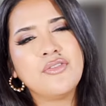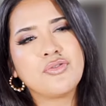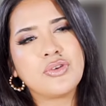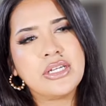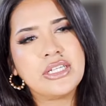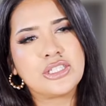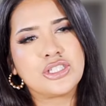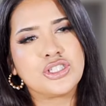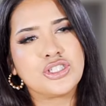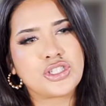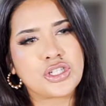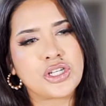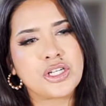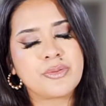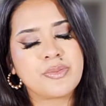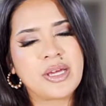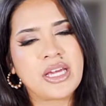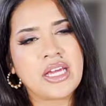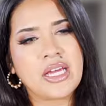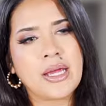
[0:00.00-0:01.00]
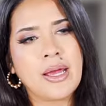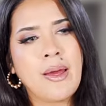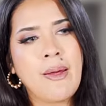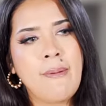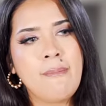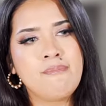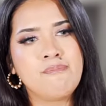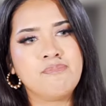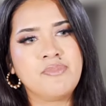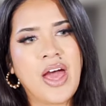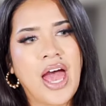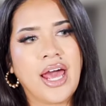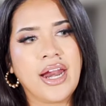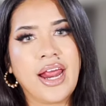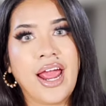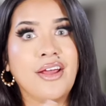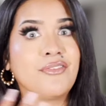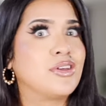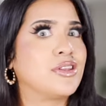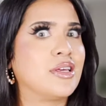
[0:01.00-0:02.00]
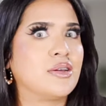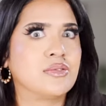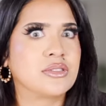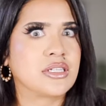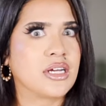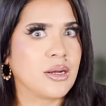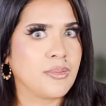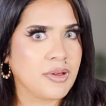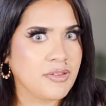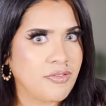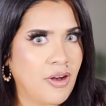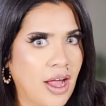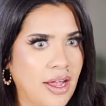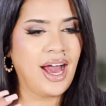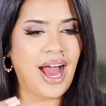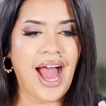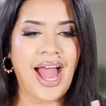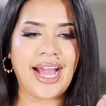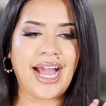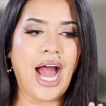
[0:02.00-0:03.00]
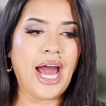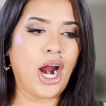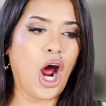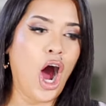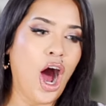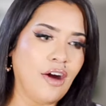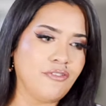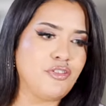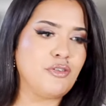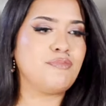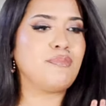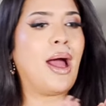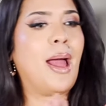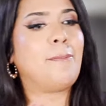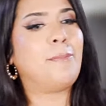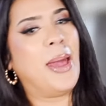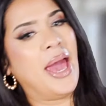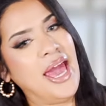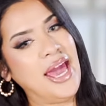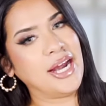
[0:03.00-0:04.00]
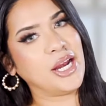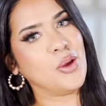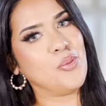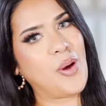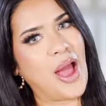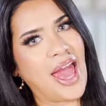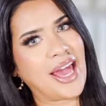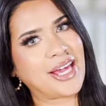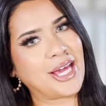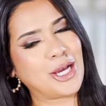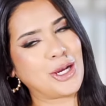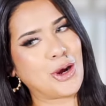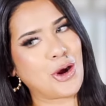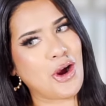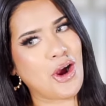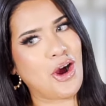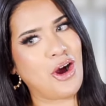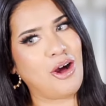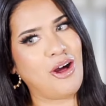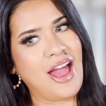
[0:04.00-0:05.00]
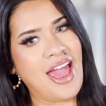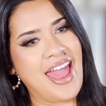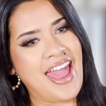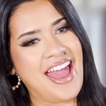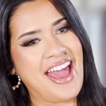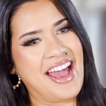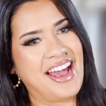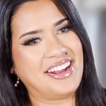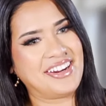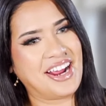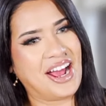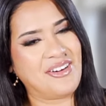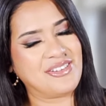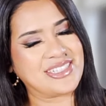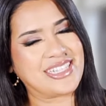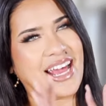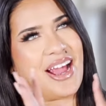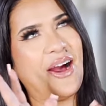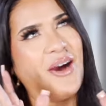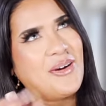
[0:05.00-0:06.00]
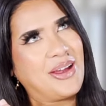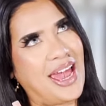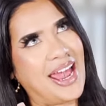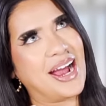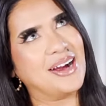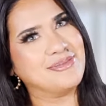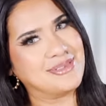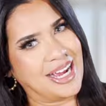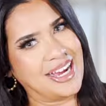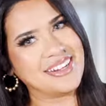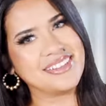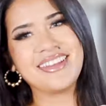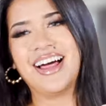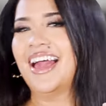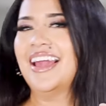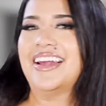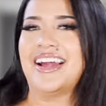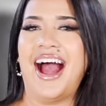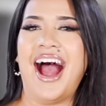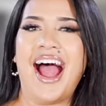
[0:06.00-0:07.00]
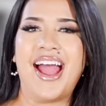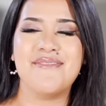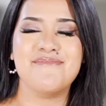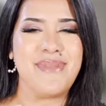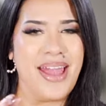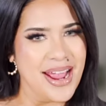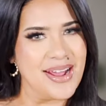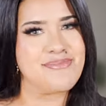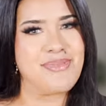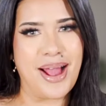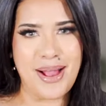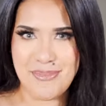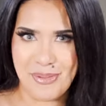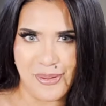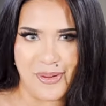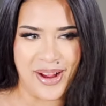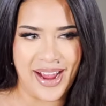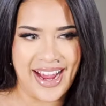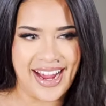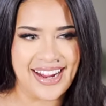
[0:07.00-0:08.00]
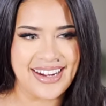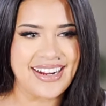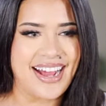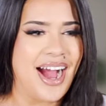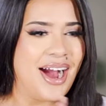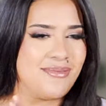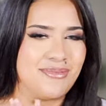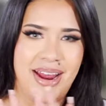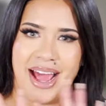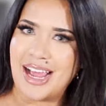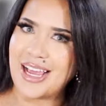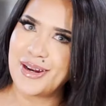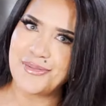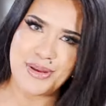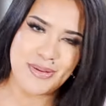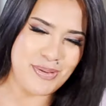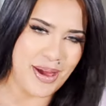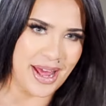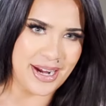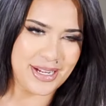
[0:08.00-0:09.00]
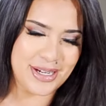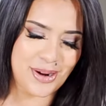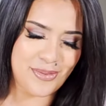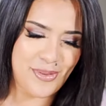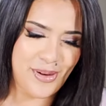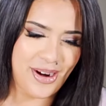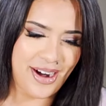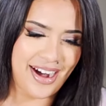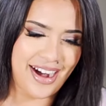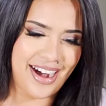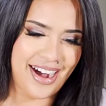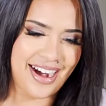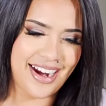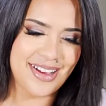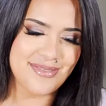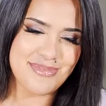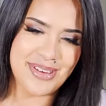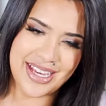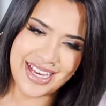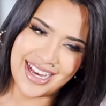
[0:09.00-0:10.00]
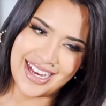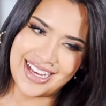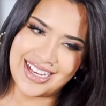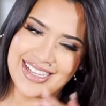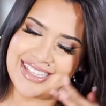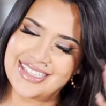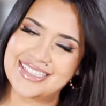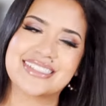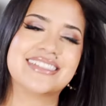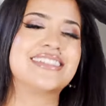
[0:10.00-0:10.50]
of reassured me that everything was gonna be fine. I got off of my petty wagon, girl, and I was like, okay, I'm done. Like, I made my point. I'm not gonna be petty no more because